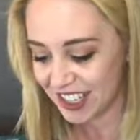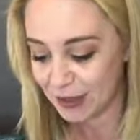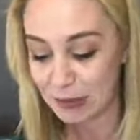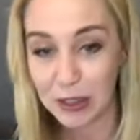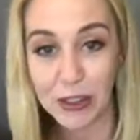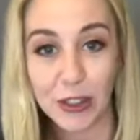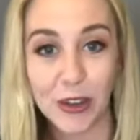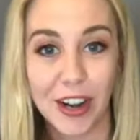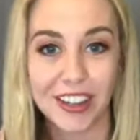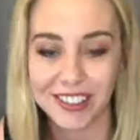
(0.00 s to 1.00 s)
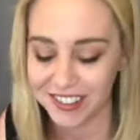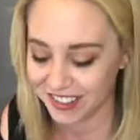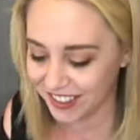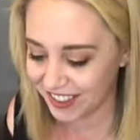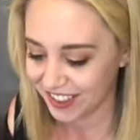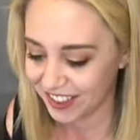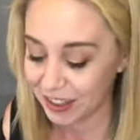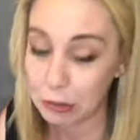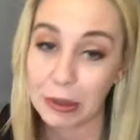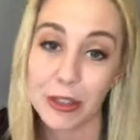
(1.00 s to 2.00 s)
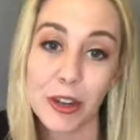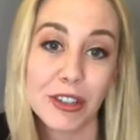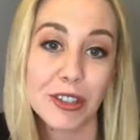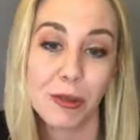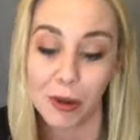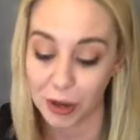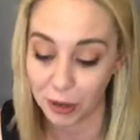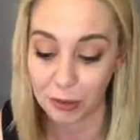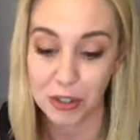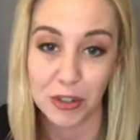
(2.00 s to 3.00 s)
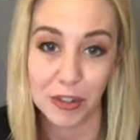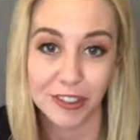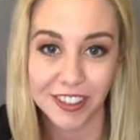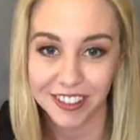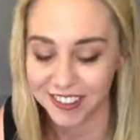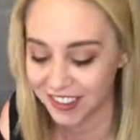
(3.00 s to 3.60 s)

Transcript: smear it across. It would be a Chelsea Kwoka original.